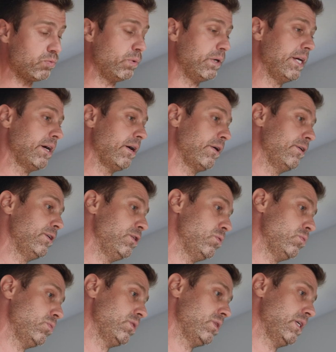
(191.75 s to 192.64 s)
we are
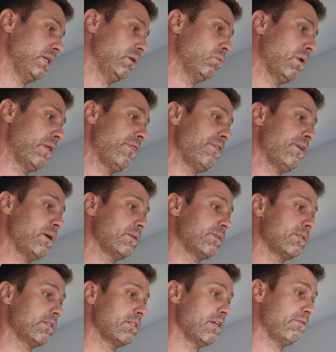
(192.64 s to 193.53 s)
using
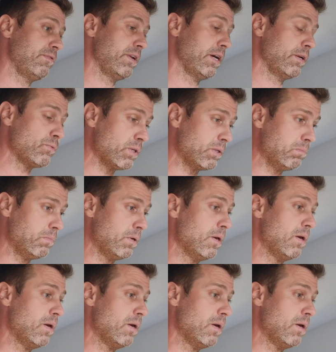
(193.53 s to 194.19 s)
1700